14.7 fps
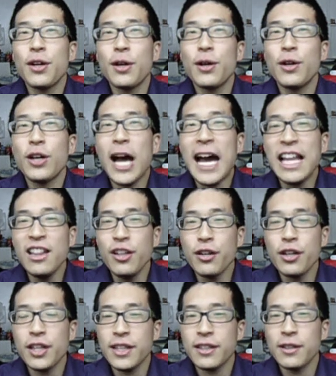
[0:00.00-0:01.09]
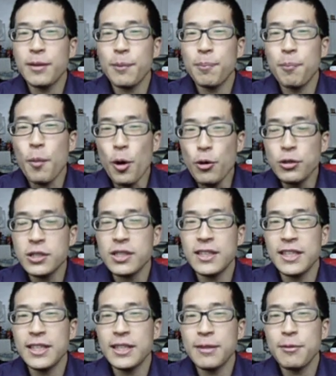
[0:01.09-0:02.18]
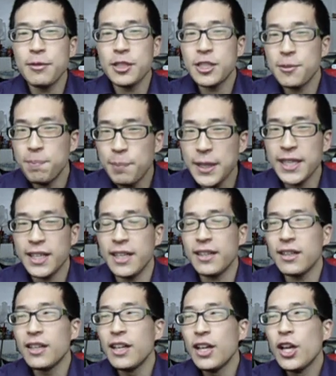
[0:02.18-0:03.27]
I learned it mostly speaking.